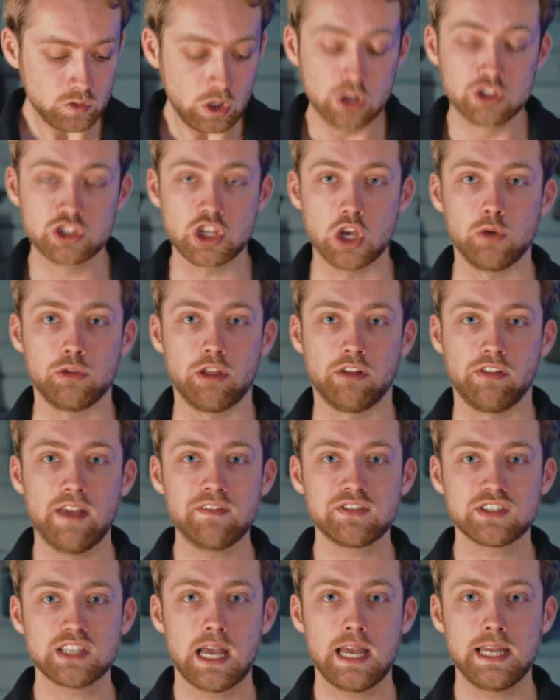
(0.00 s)
So the
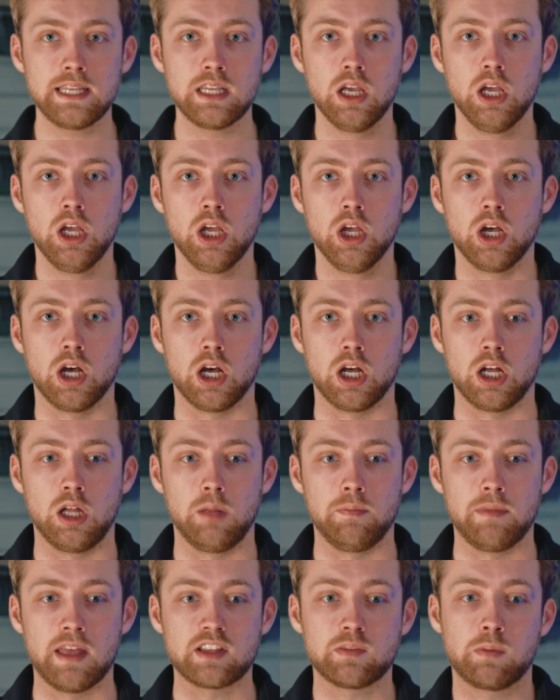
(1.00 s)
left side,
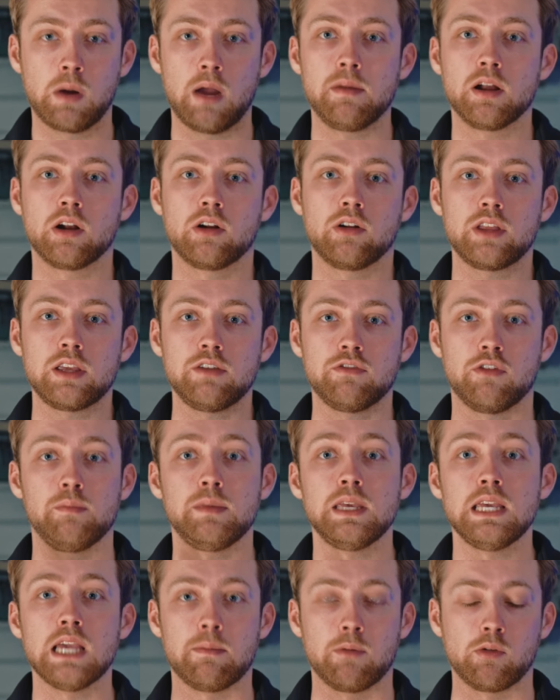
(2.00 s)
that's primarily for
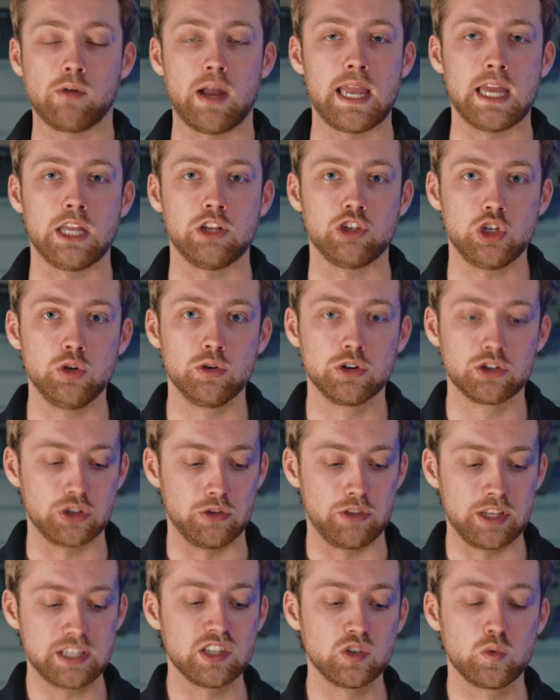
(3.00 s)
me. I'm a right-handed shooter. So
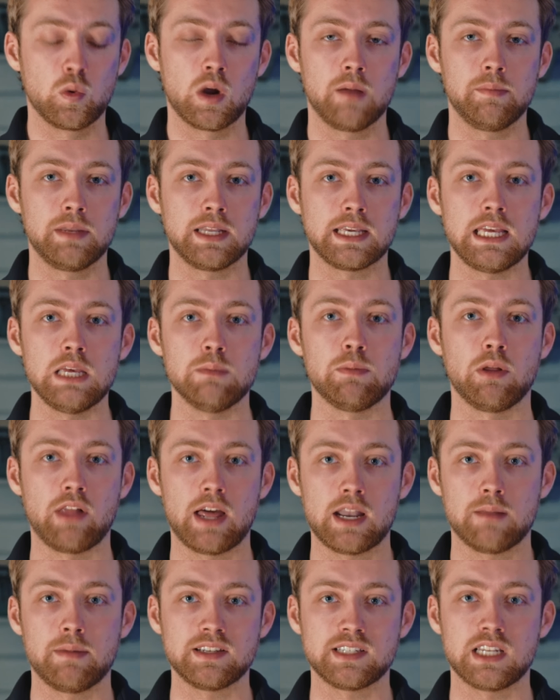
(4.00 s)
this is where I'm going to keep a
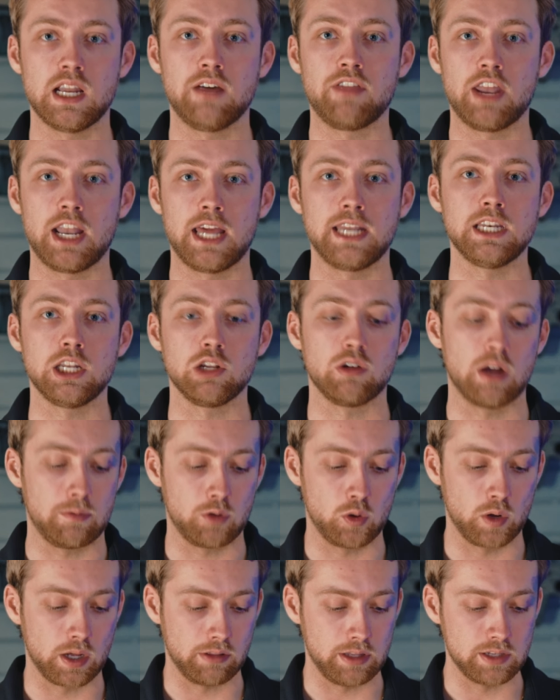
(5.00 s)
lot of my stuff that I need to grab
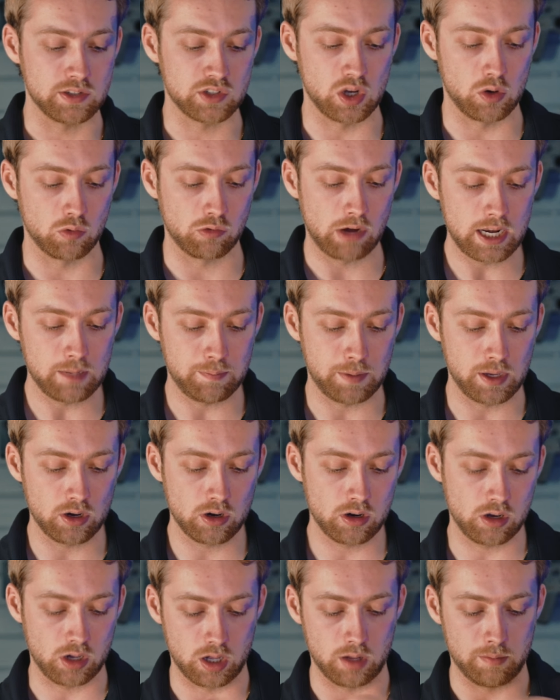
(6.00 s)
quickly. So right up
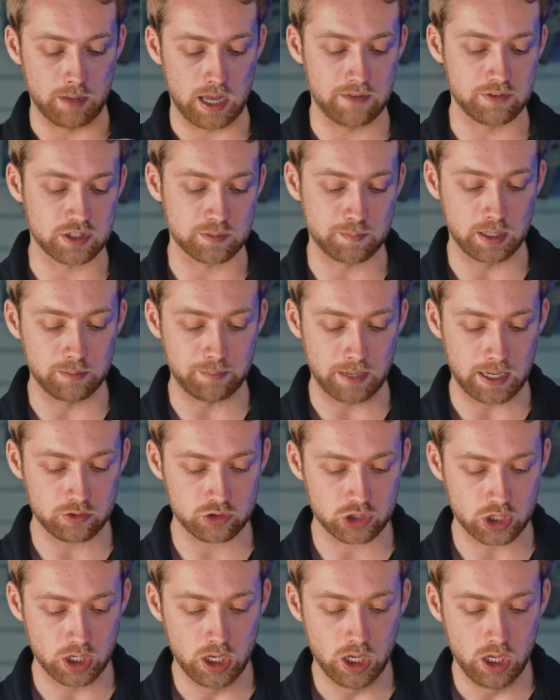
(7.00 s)
here, I have a spud
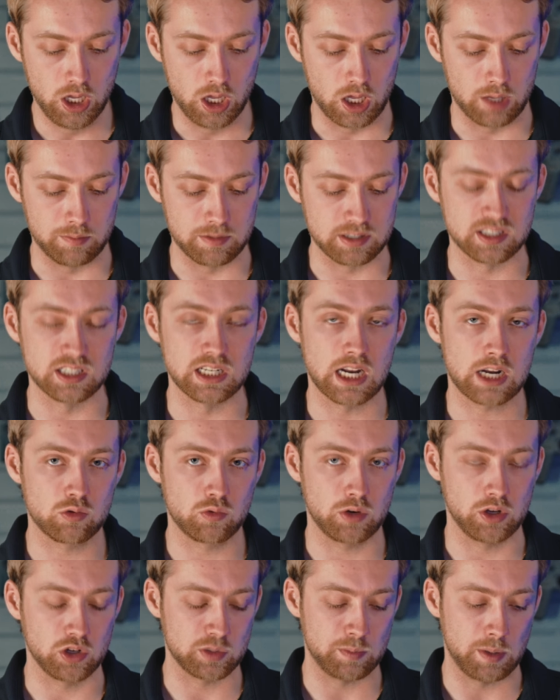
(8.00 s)
pouch. This is not a
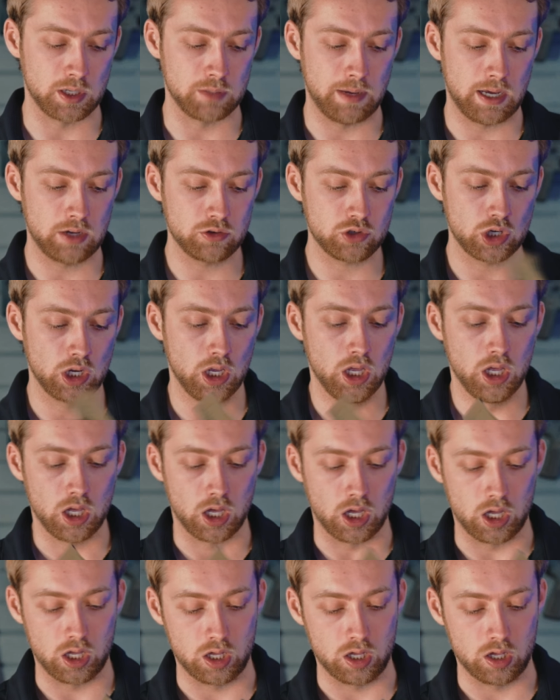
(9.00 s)
real spud pouch.
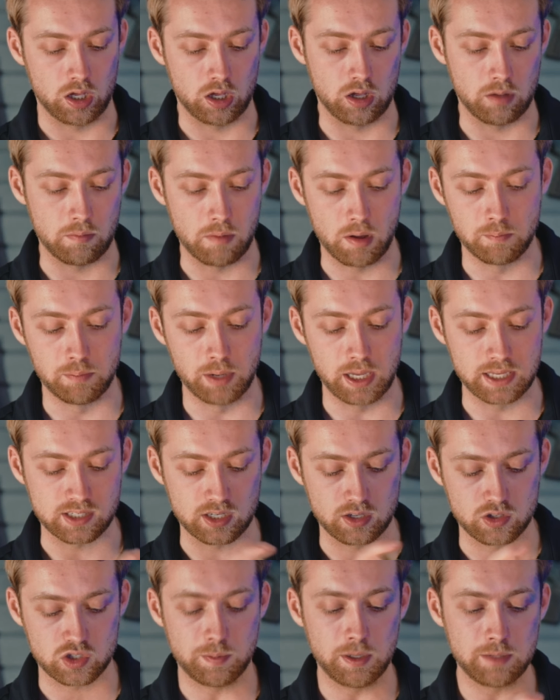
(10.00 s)

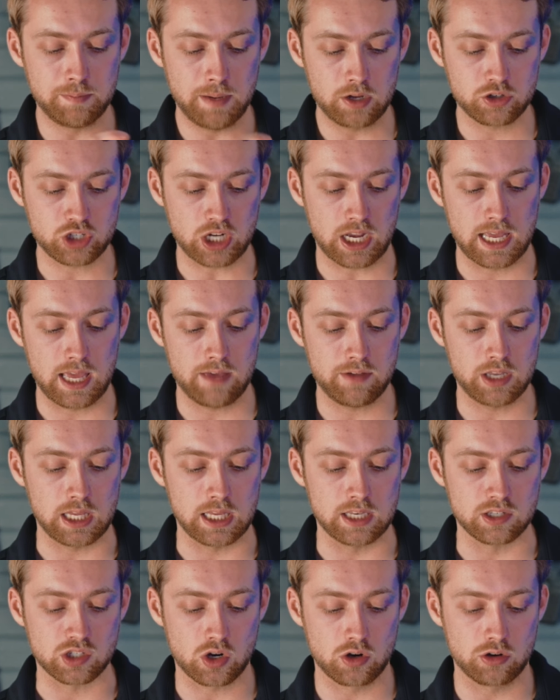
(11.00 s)
But spud pouch, I have it.
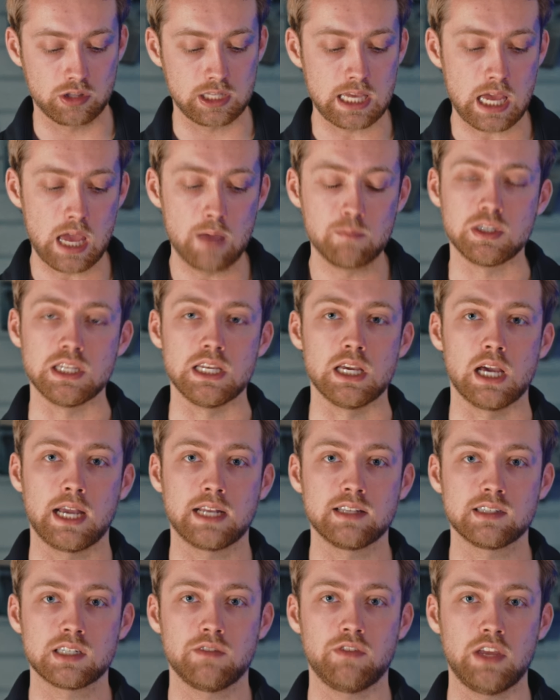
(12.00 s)
It is currently empty. I
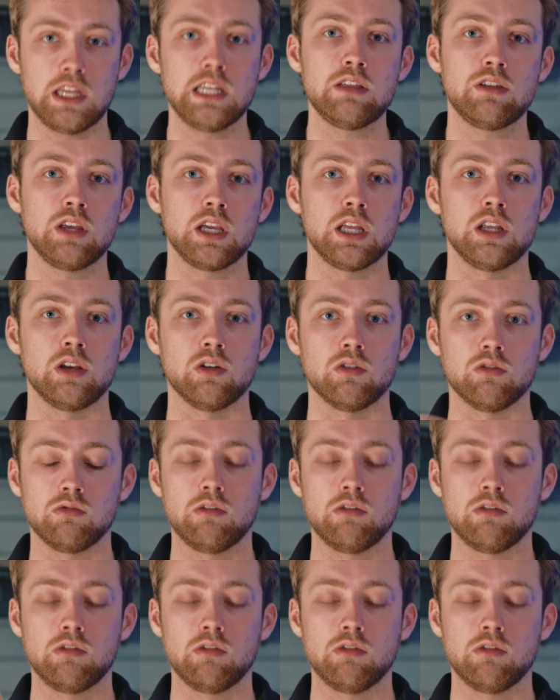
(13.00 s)
can stuff anything in here.